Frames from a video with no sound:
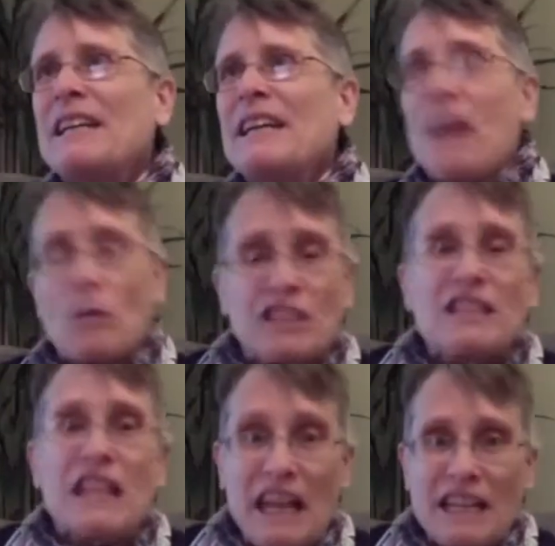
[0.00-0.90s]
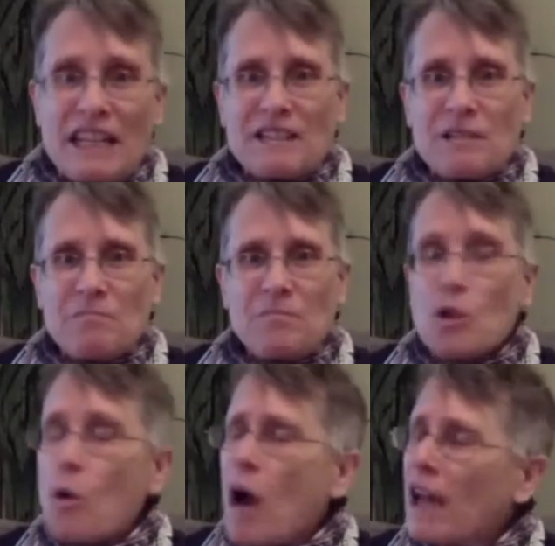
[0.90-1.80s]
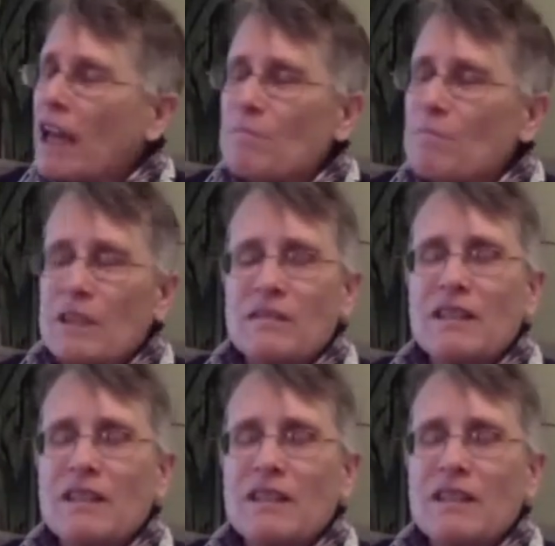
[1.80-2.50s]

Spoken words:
that was in the 80s. So I have been